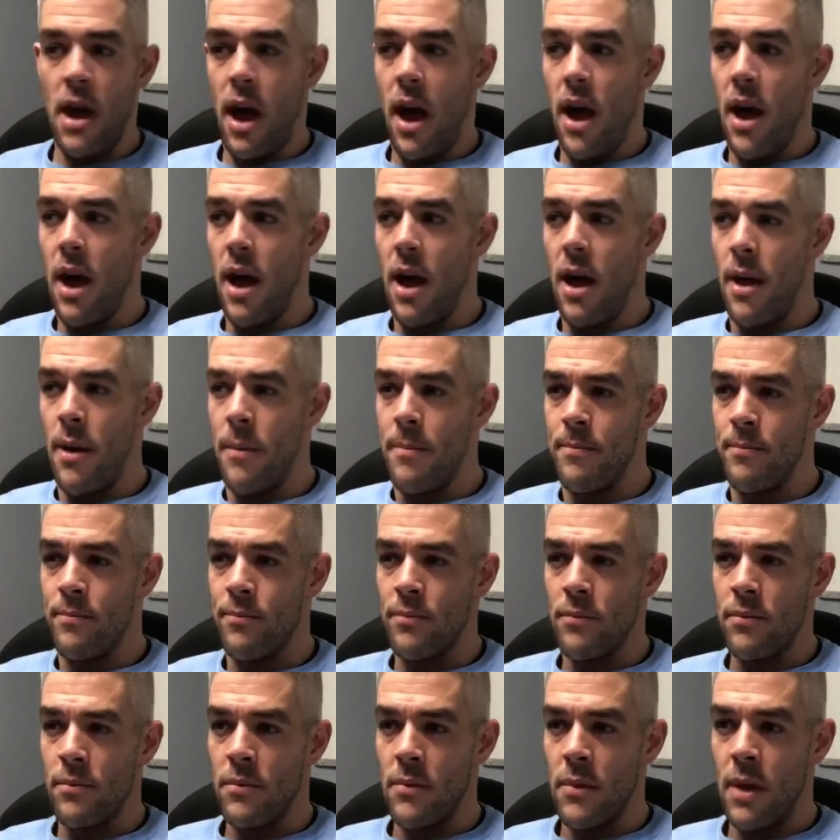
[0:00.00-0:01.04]

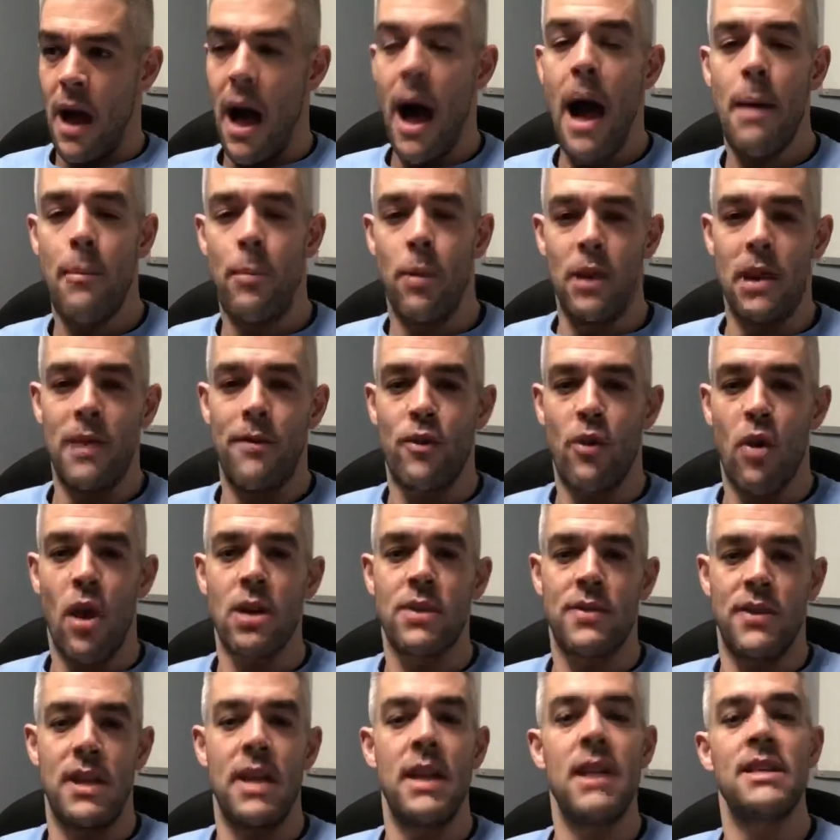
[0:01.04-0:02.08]
I believe
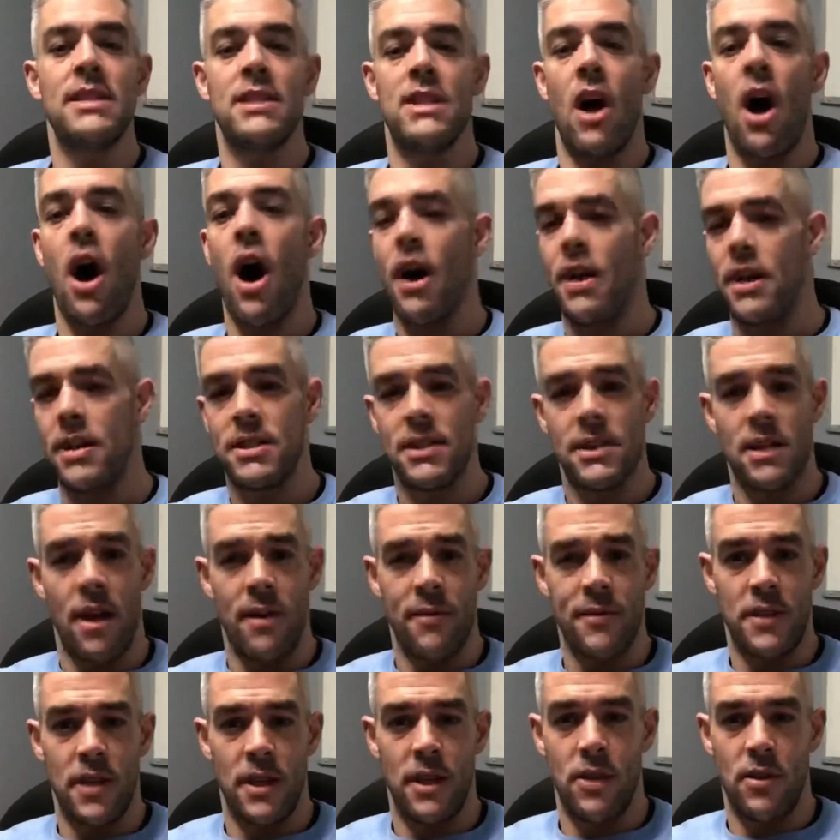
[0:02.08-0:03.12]
CrossFit is the hottest
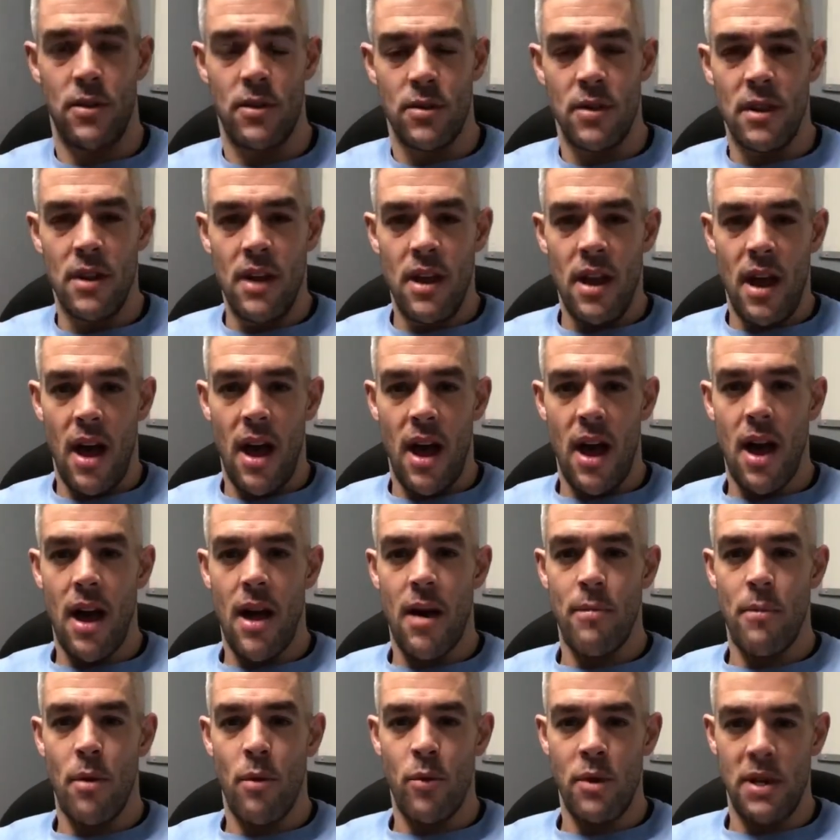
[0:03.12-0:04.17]
stuff to do,
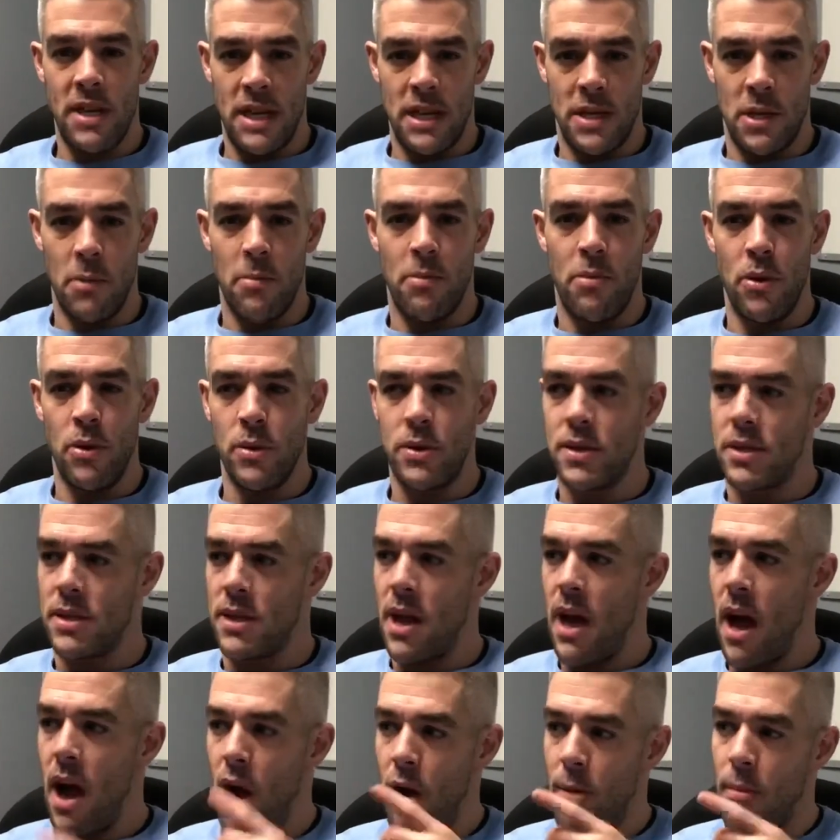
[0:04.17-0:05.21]
but we need to boost
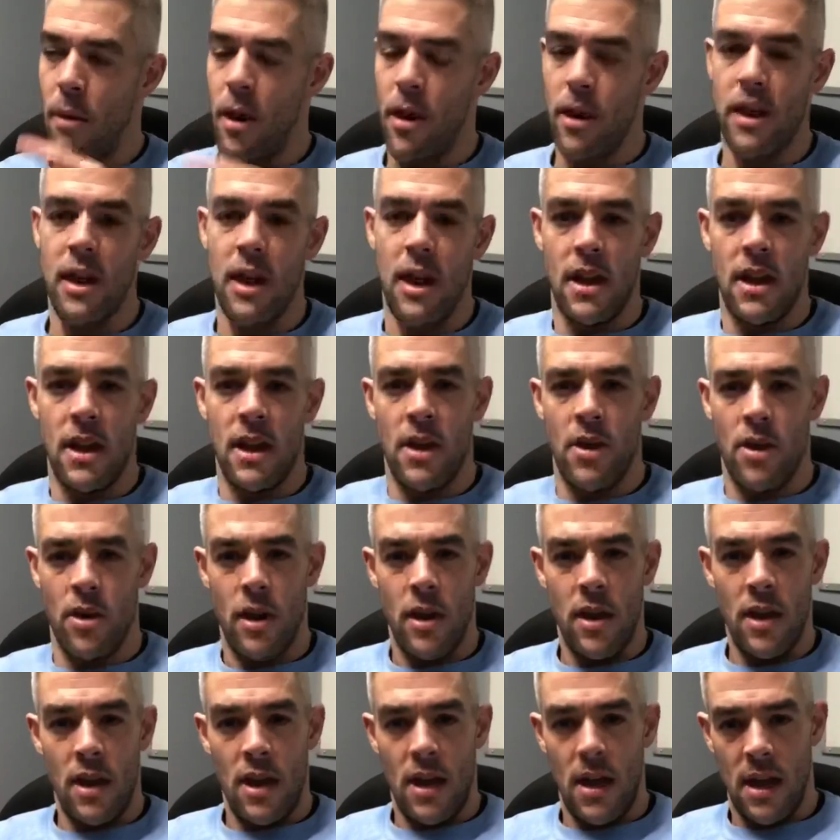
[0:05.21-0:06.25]
our market here
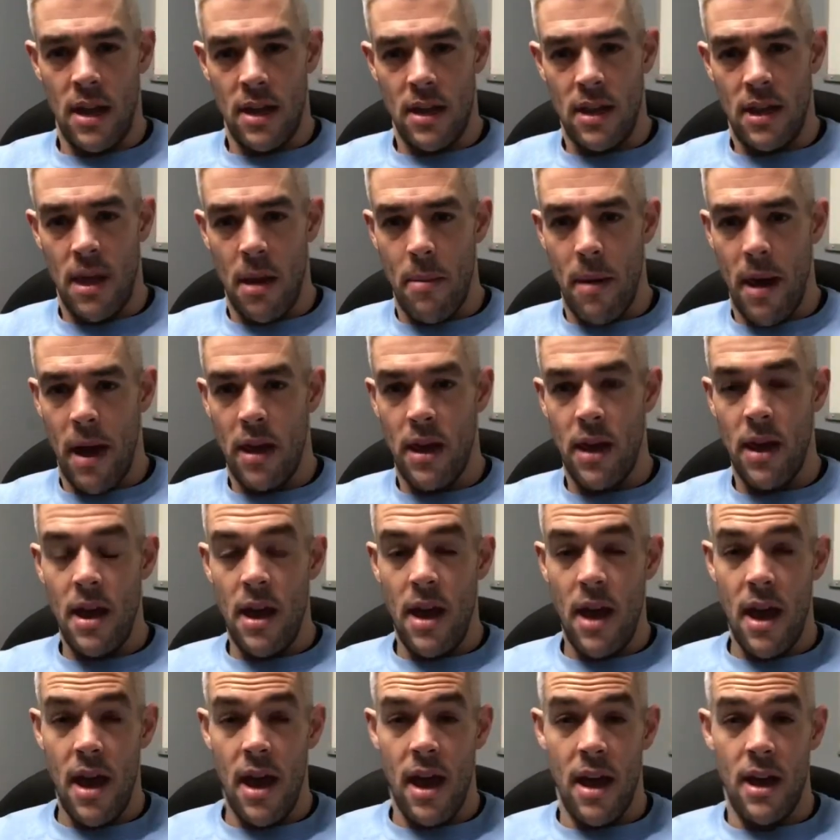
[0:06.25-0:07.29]
in Quebec,
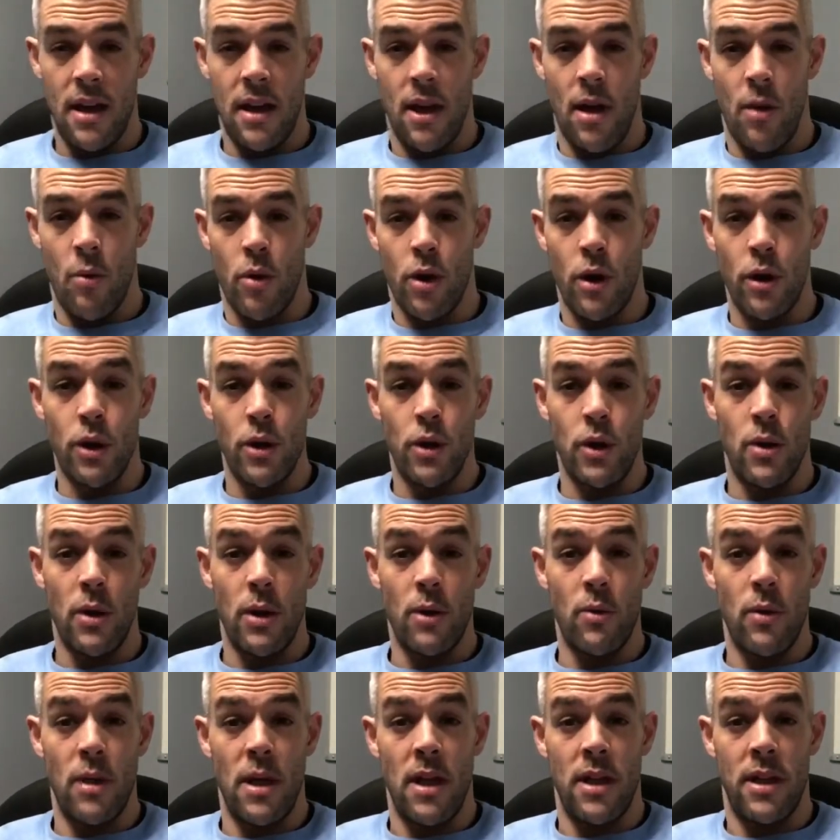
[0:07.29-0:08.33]
and we're going to do
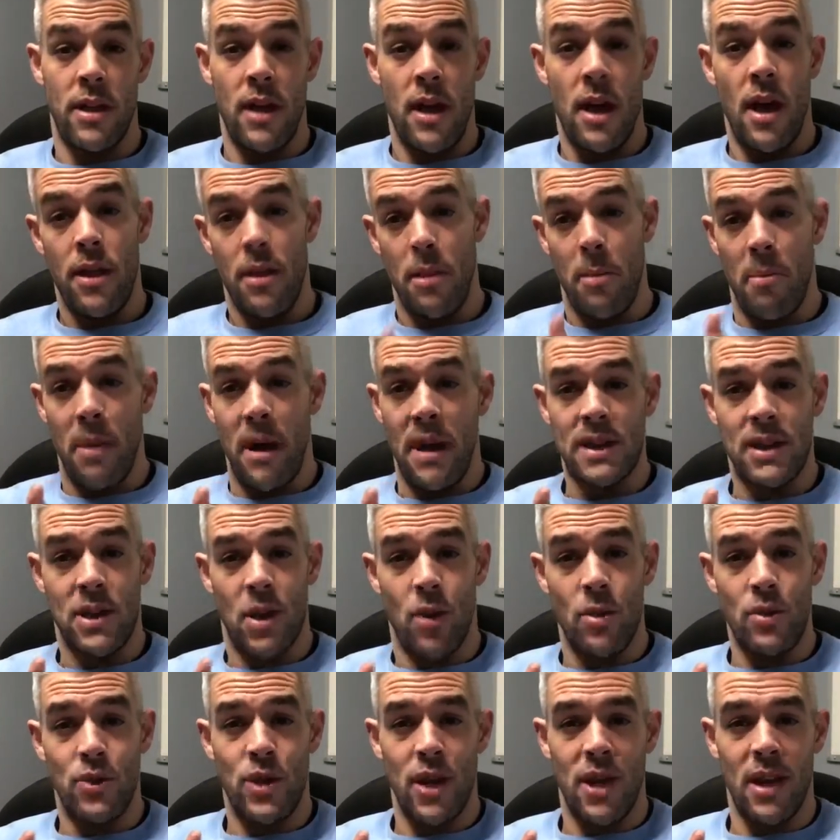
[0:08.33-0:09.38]
it with the best
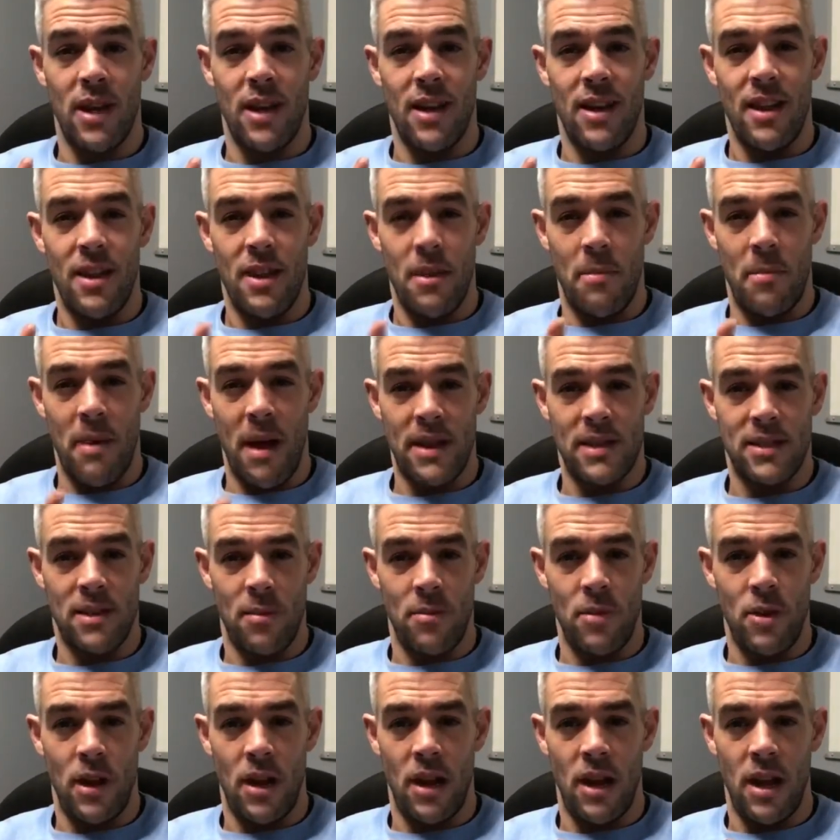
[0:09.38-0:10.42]
coaching, the best
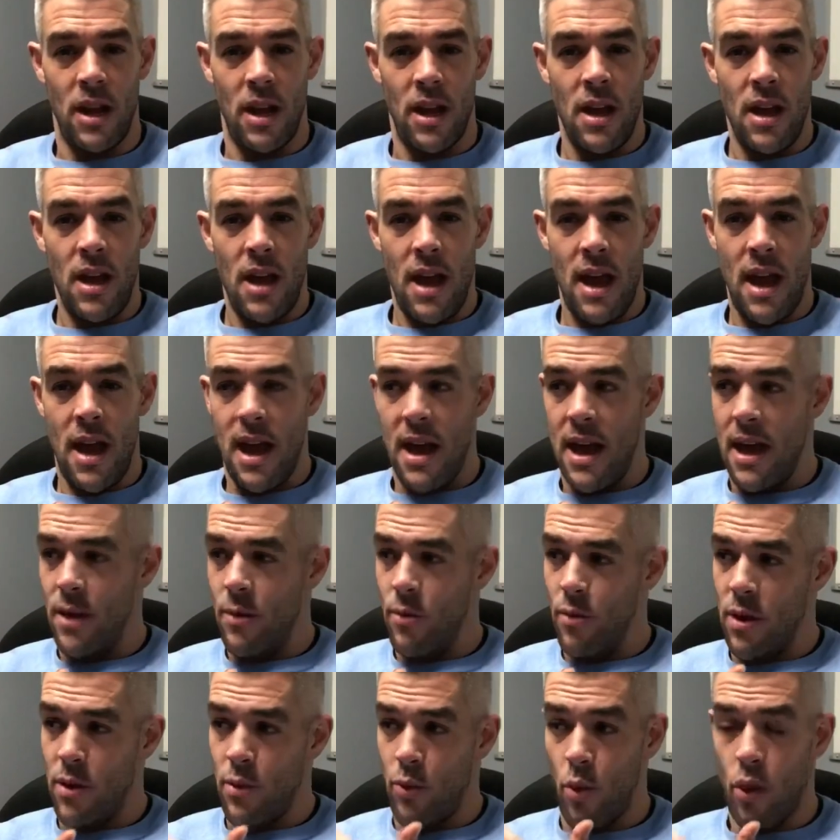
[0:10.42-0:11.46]
community,
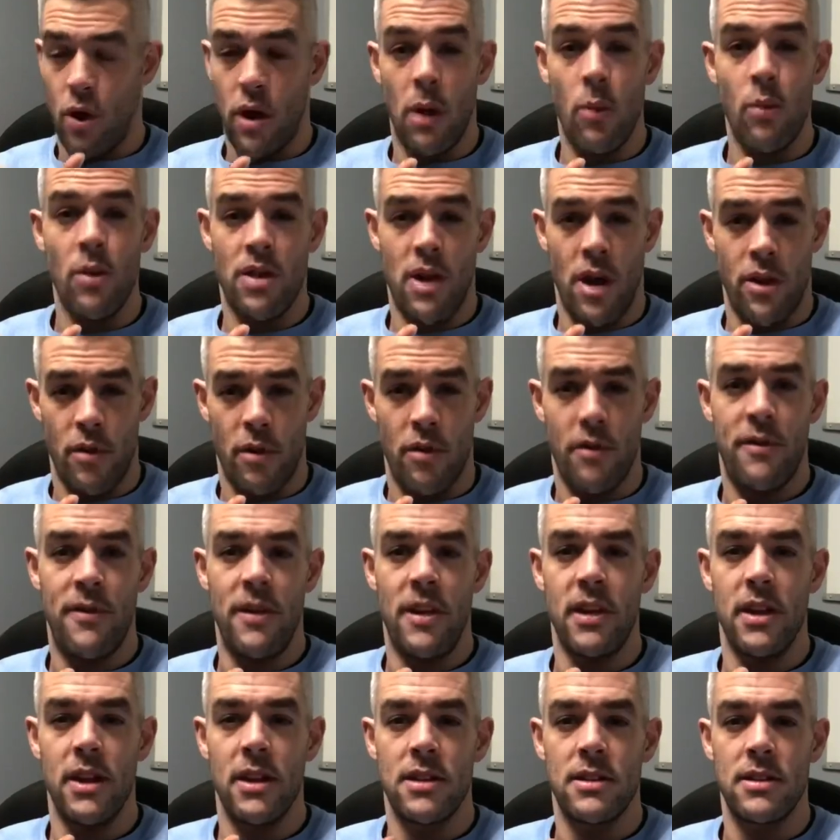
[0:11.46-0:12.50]
and with working with other
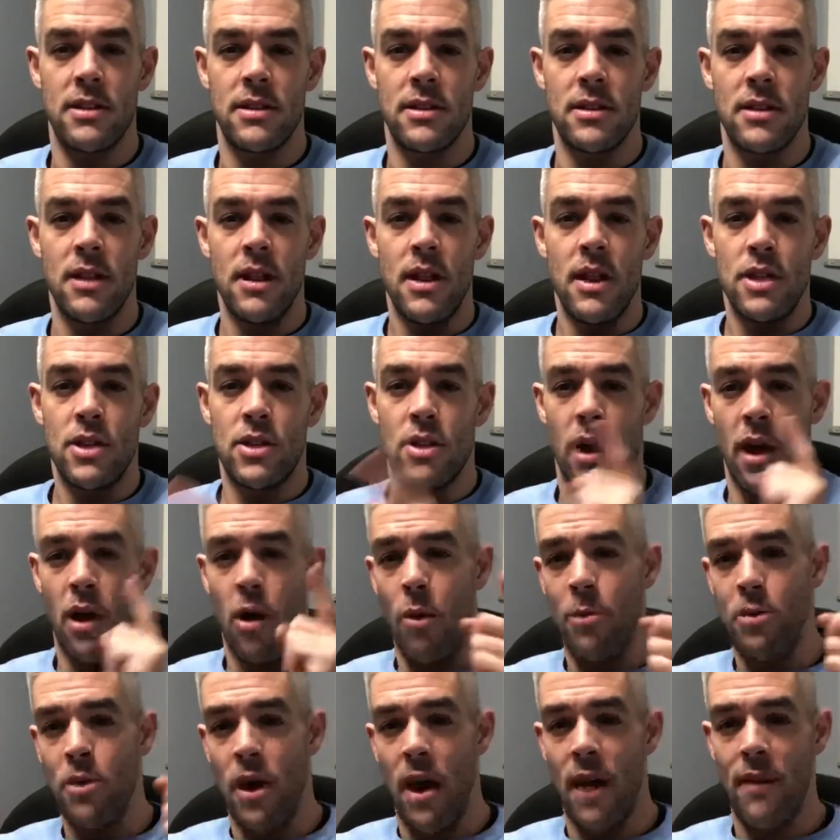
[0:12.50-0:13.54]
affiliates. So I
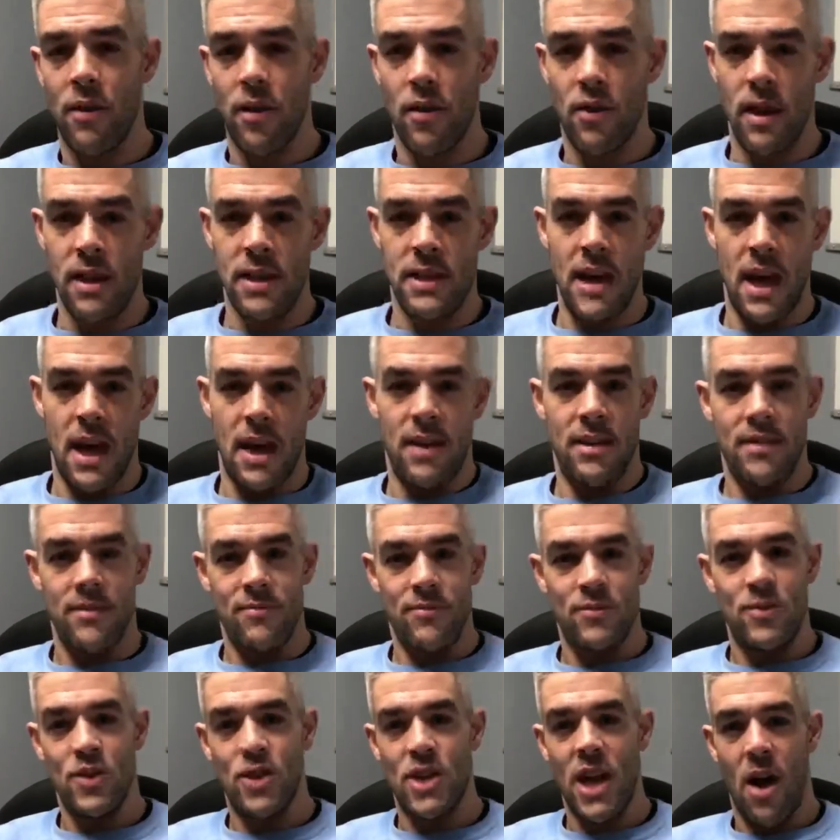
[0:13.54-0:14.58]
hope you have a great day.
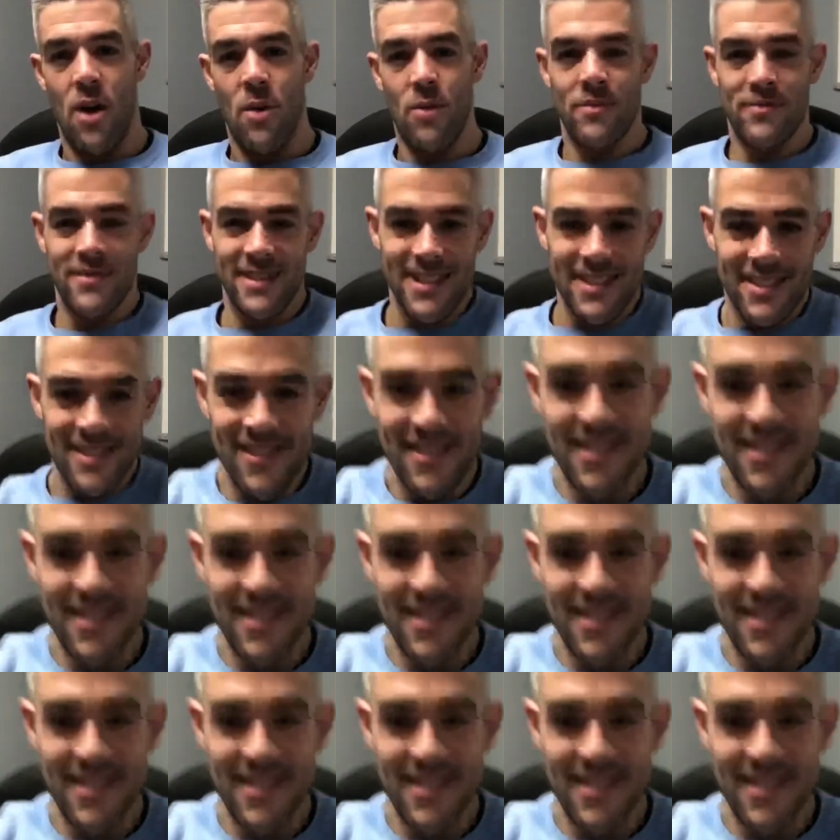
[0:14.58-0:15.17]
Ciao.